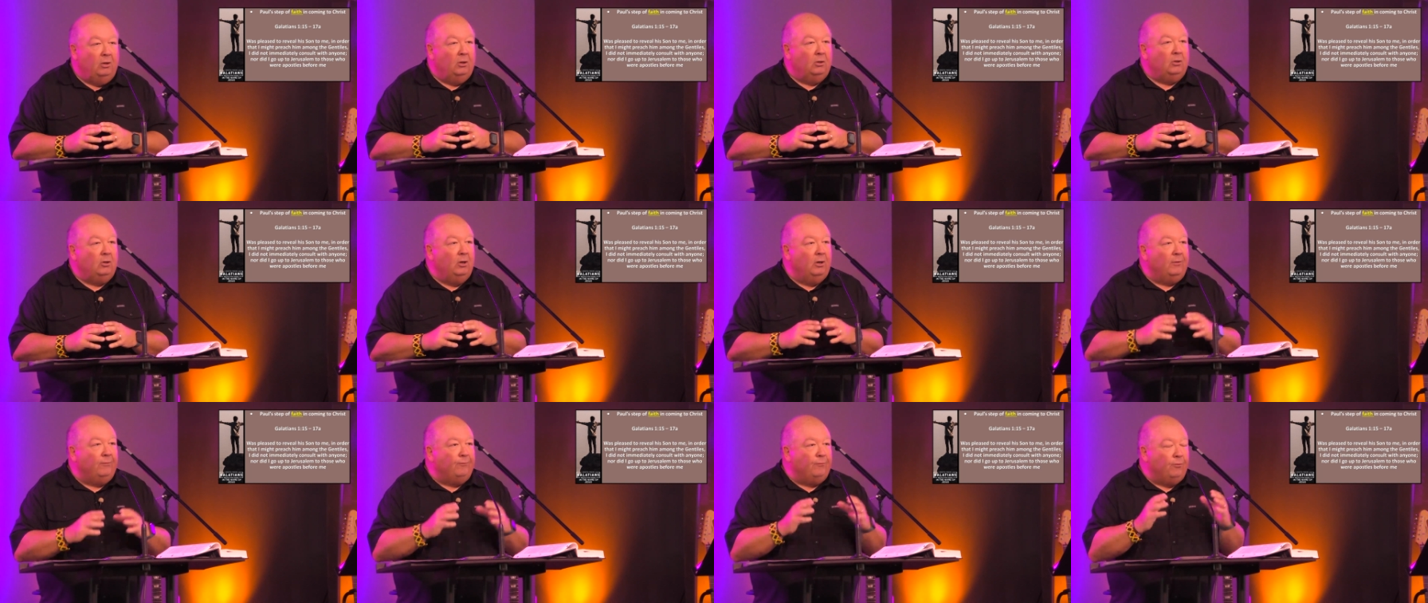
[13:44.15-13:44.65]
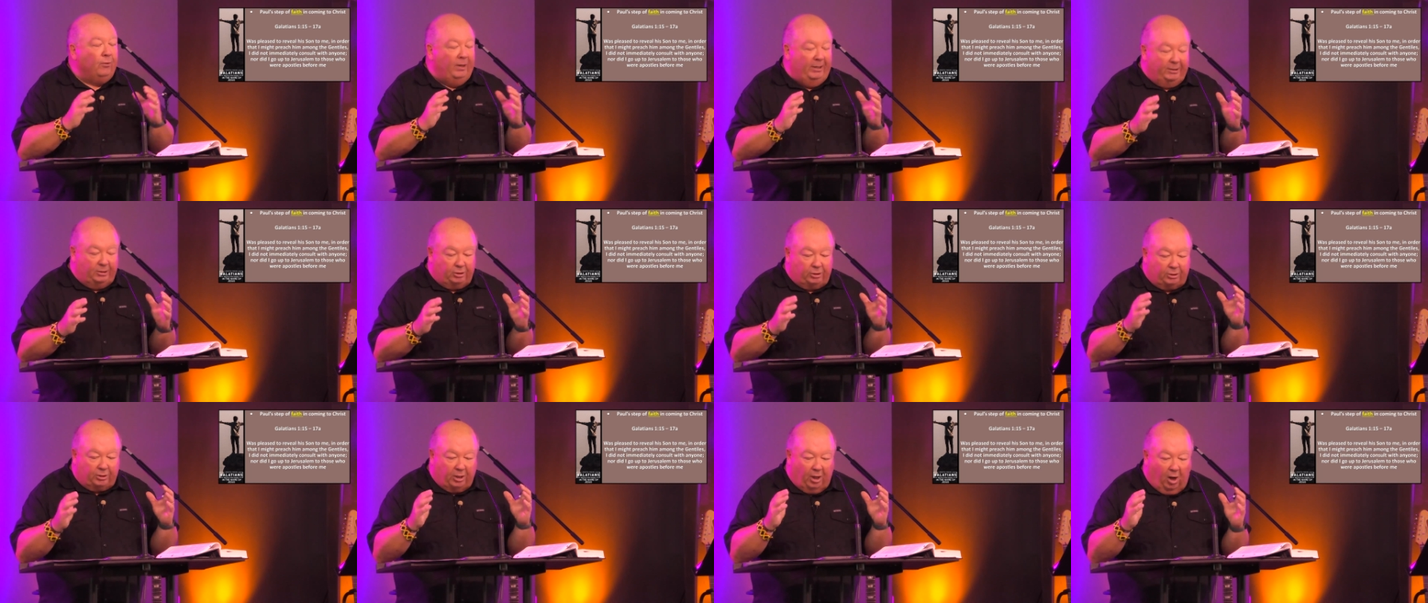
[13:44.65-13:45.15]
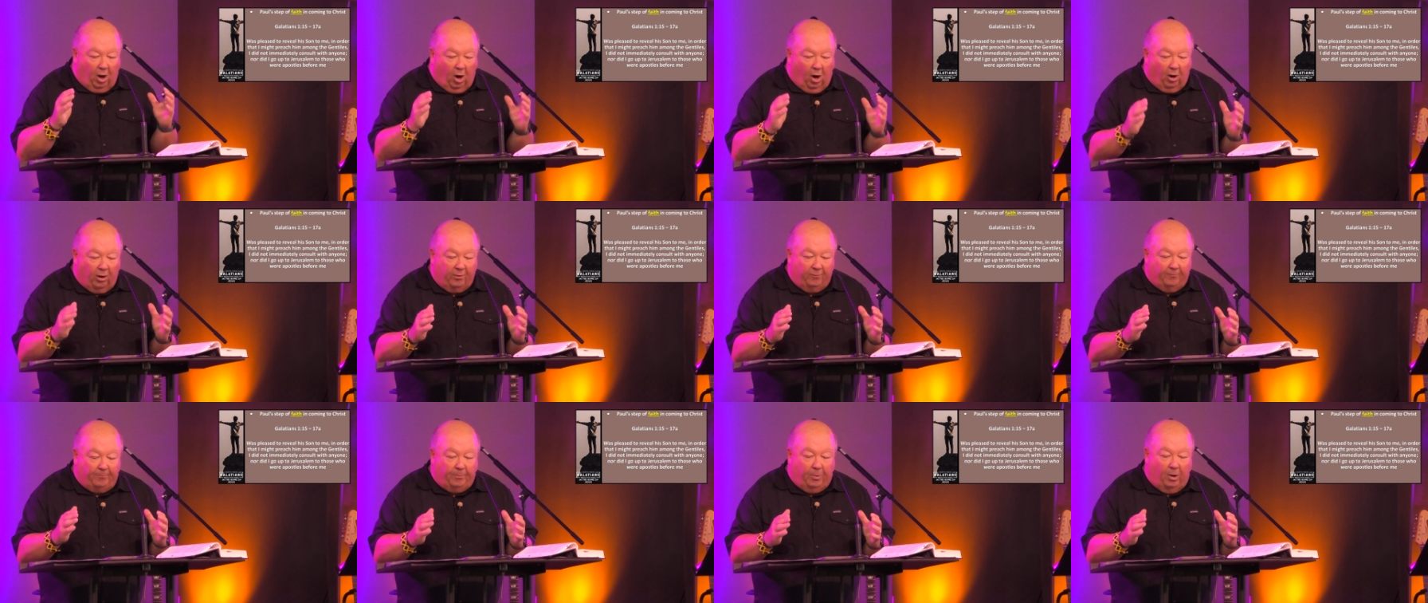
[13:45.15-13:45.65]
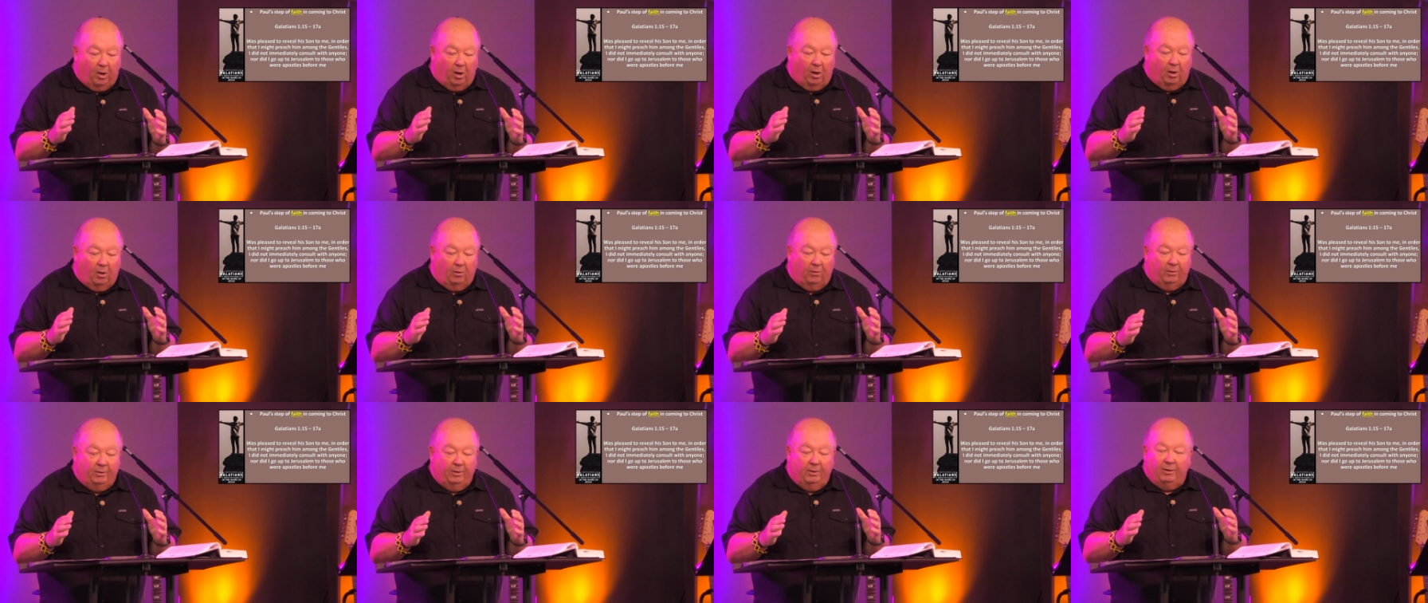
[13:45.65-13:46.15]
could have reached the heart of
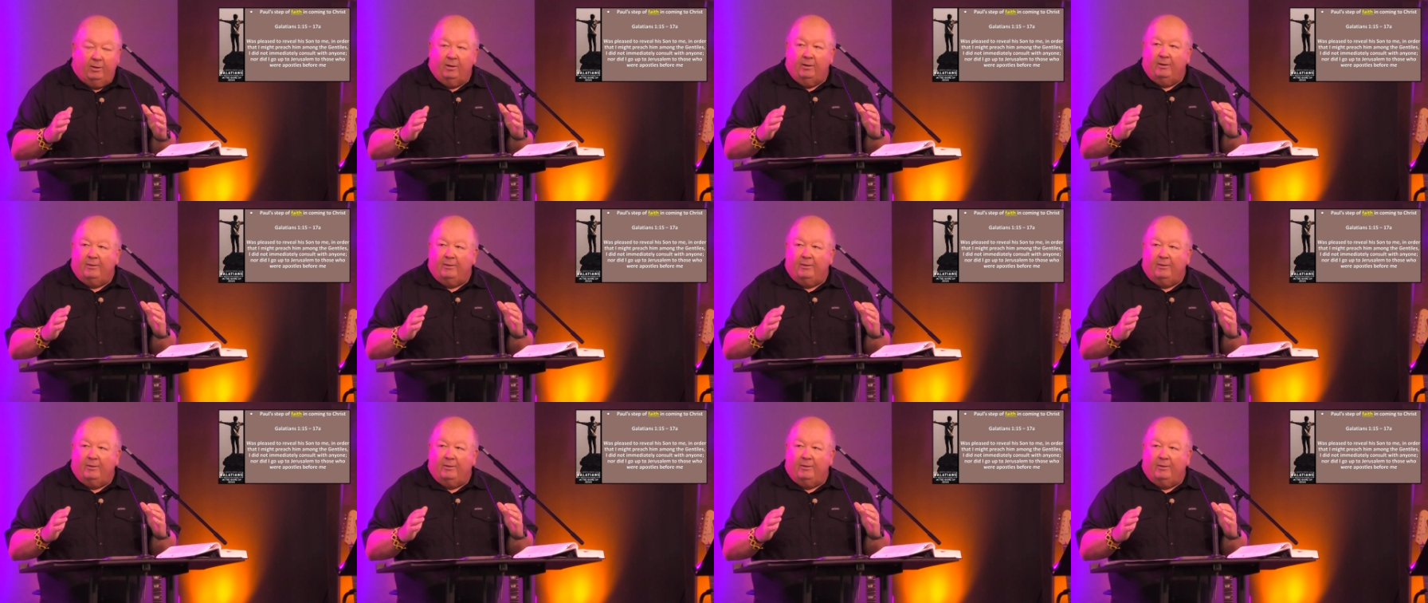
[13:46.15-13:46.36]
Paul,